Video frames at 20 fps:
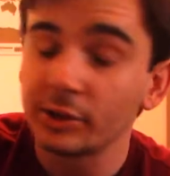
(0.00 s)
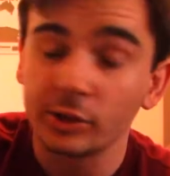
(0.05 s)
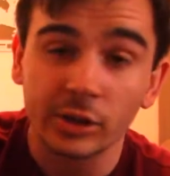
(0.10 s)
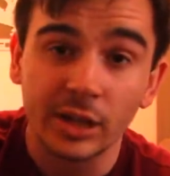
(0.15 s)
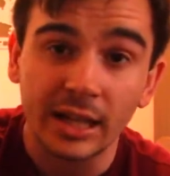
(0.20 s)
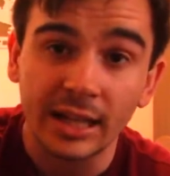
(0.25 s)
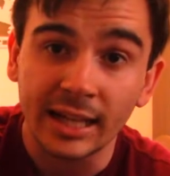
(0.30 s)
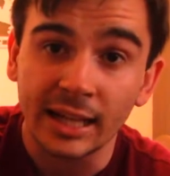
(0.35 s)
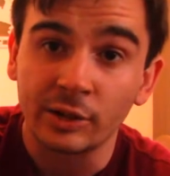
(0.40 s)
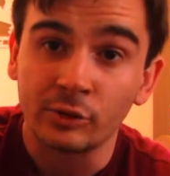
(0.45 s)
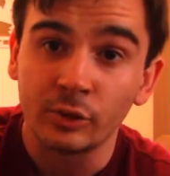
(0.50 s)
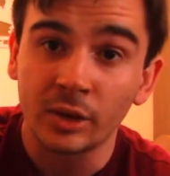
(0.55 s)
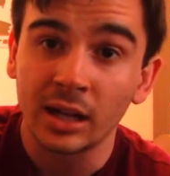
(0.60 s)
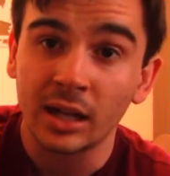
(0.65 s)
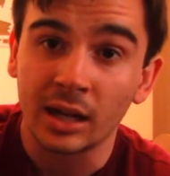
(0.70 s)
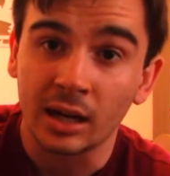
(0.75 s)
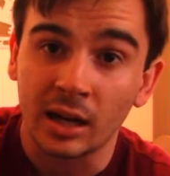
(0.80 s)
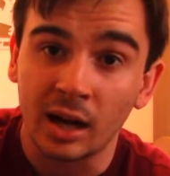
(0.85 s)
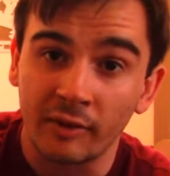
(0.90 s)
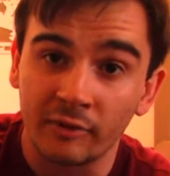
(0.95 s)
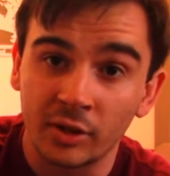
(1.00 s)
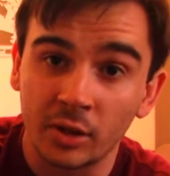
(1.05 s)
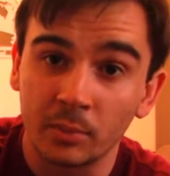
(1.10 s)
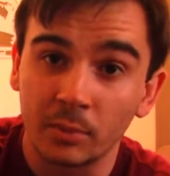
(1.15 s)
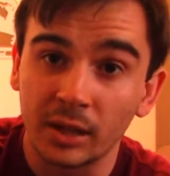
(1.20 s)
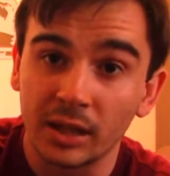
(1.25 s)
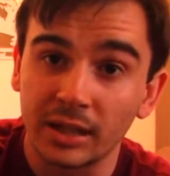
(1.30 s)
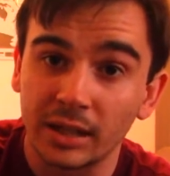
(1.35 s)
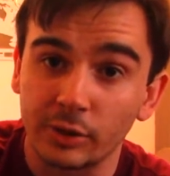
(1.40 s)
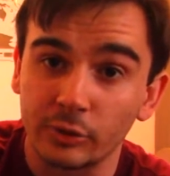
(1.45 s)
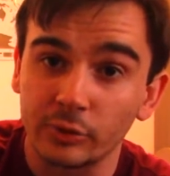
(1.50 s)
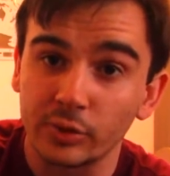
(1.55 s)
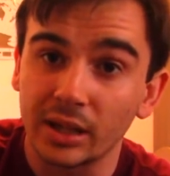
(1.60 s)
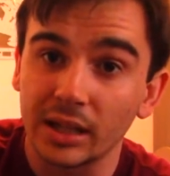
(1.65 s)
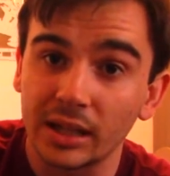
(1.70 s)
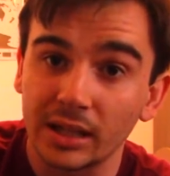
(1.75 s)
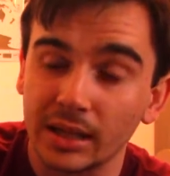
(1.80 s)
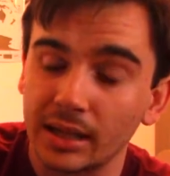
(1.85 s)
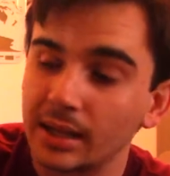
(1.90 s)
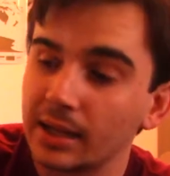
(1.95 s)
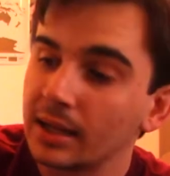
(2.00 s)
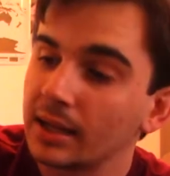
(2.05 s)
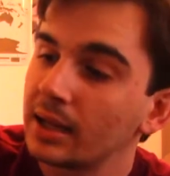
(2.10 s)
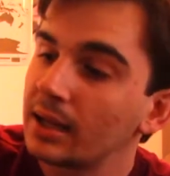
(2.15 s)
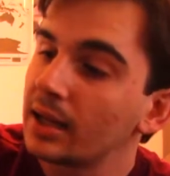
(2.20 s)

gonna get really uncomfortable in a really